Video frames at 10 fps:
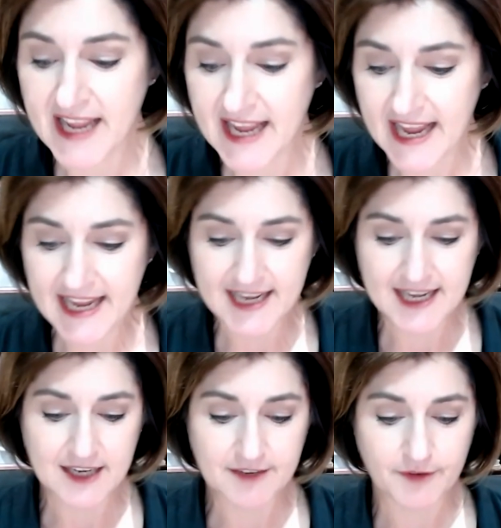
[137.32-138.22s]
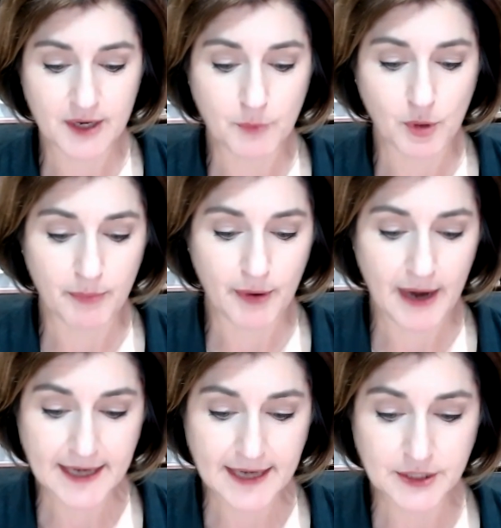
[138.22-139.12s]
And for a more
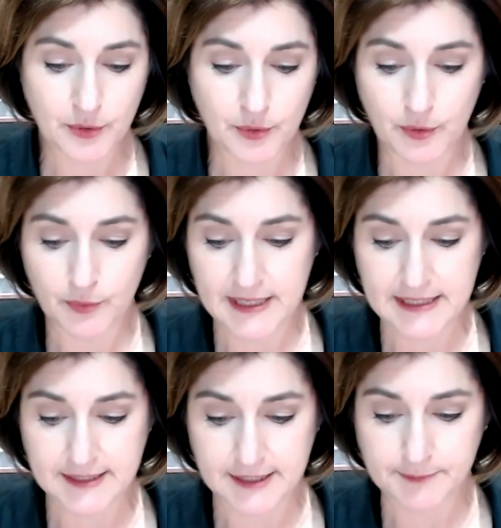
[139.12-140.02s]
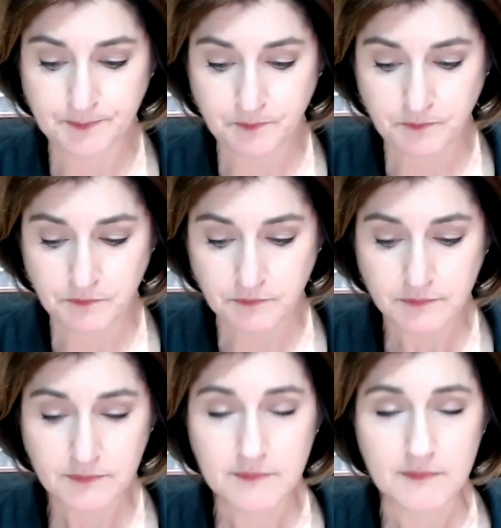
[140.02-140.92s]
practical reason,
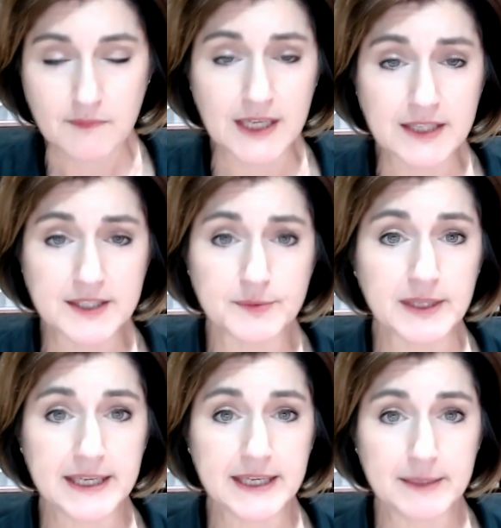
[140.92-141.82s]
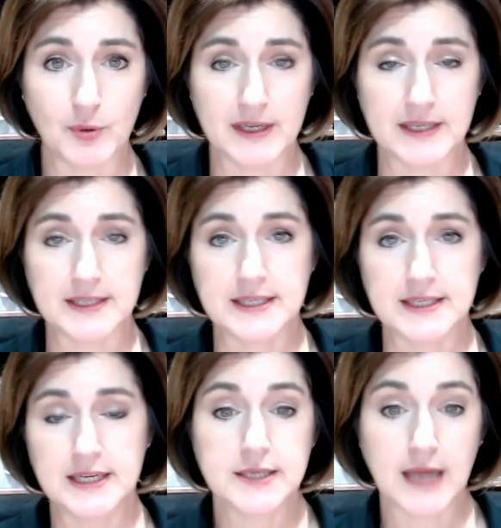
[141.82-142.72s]
it's really important
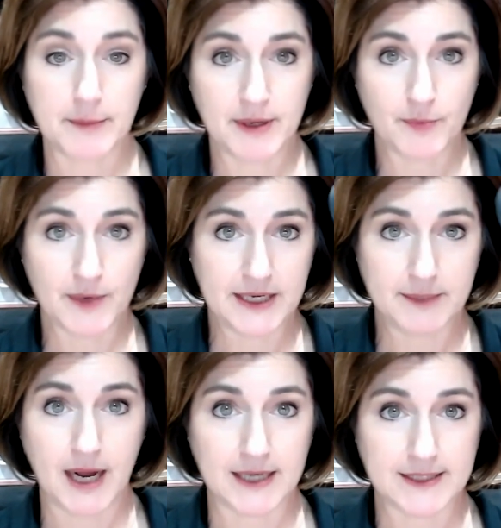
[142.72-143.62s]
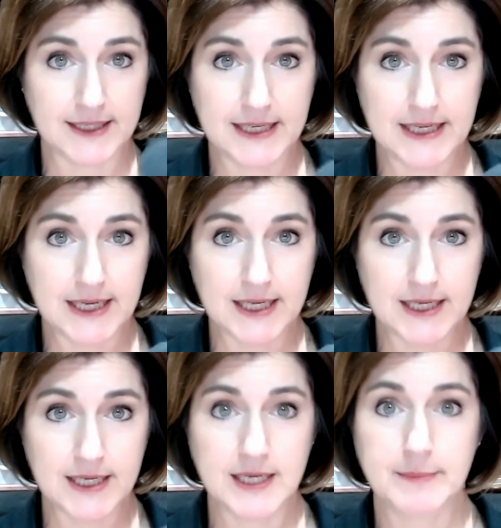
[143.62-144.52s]
to not be redepositing
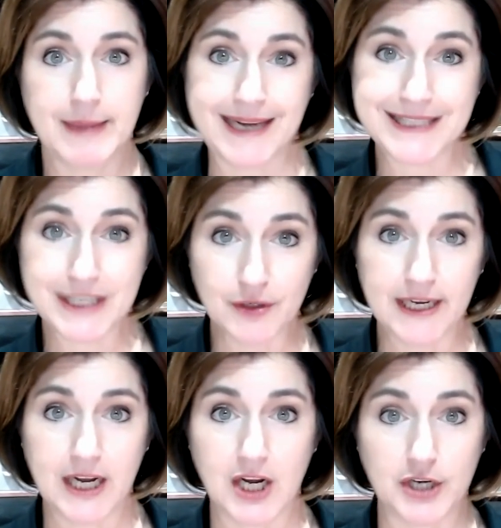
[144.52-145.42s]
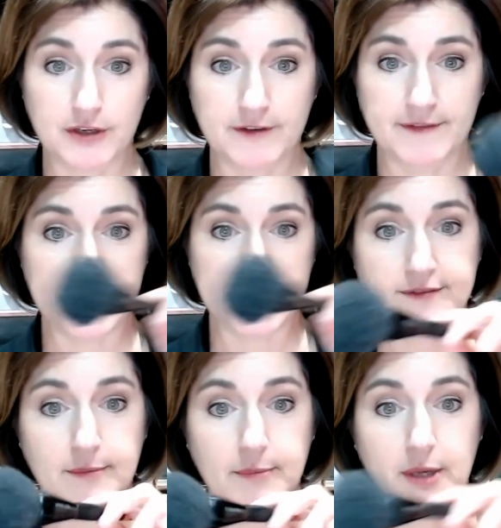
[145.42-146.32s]
bacteria on your face
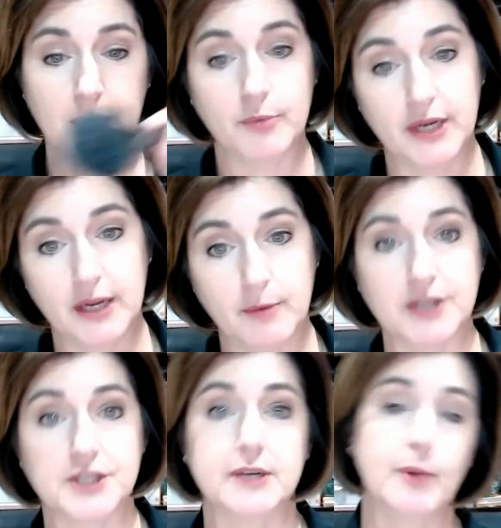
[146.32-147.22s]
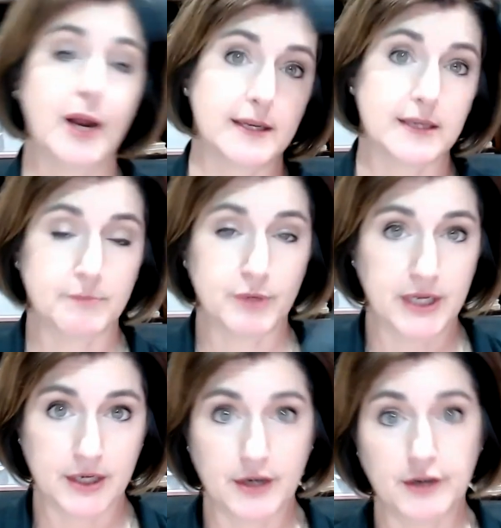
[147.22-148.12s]
from putting a brush in a product and
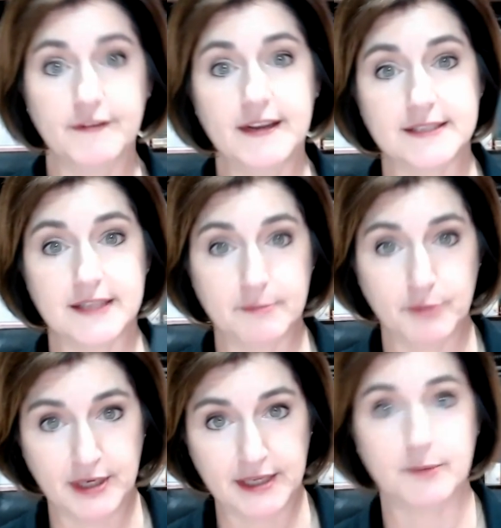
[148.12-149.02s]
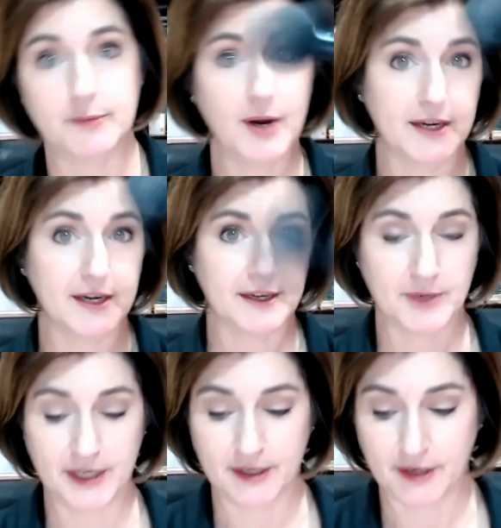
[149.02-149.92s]
putting it on your face and then putting it in a product and
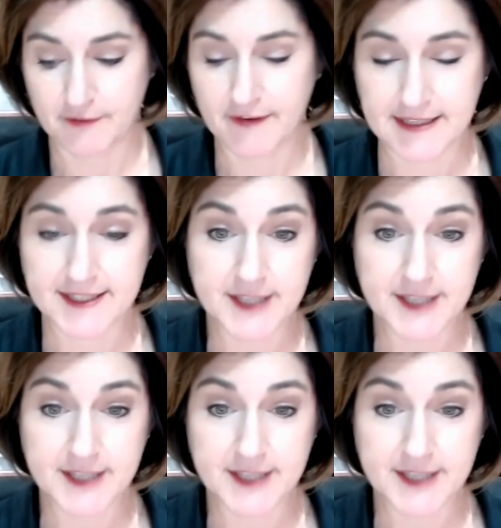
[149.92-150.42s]
putting it on your face.